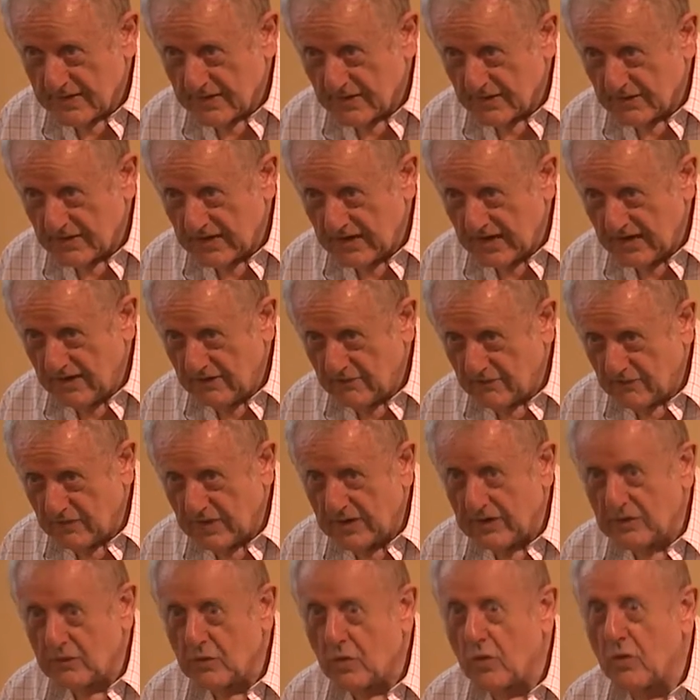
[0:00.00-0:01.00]
Okay,
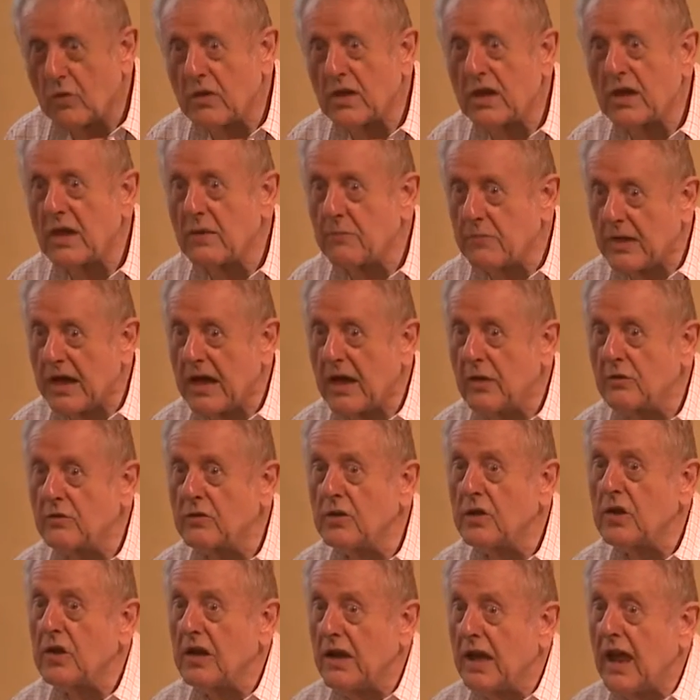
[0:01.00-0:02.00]
we're talking about,
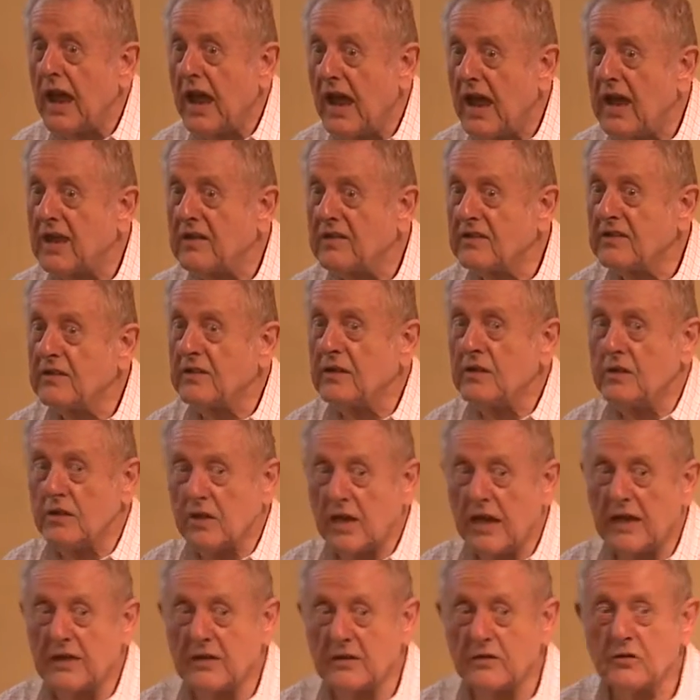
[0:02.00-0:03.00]
actually you
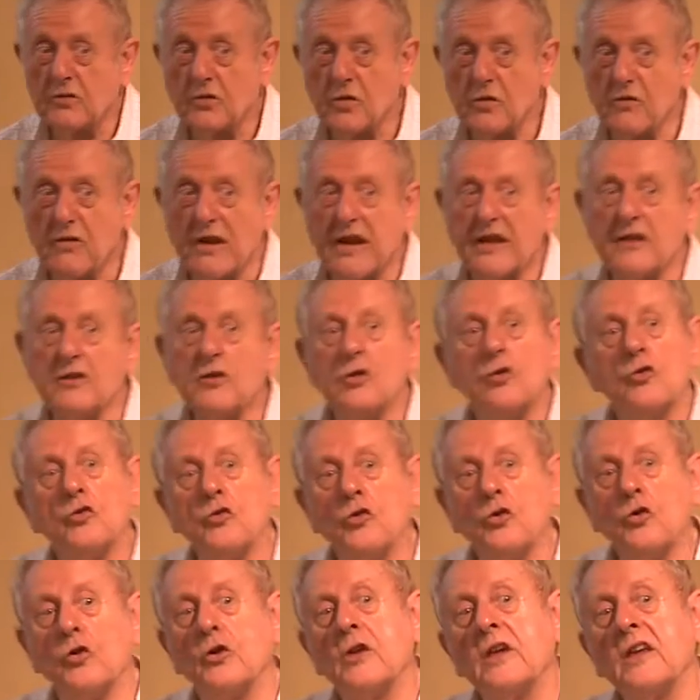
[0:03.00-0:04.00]
had it correct,
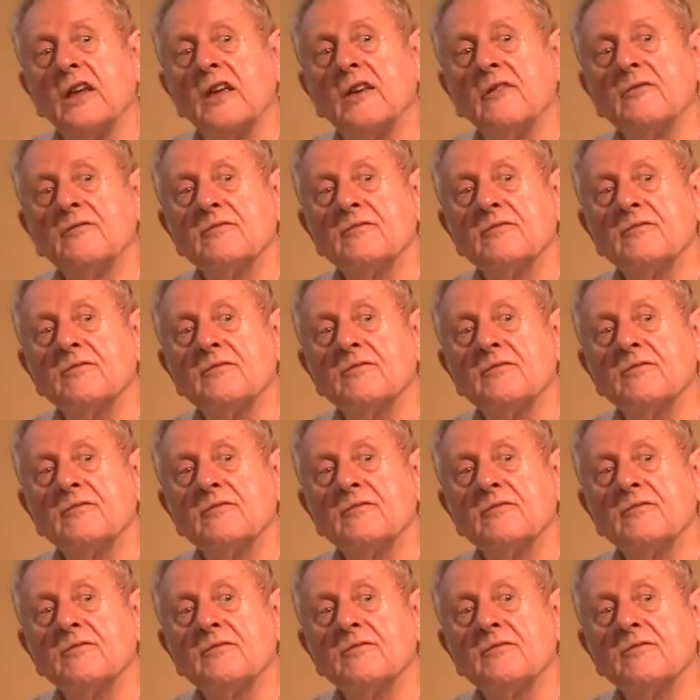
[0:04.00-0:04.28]
Turkey.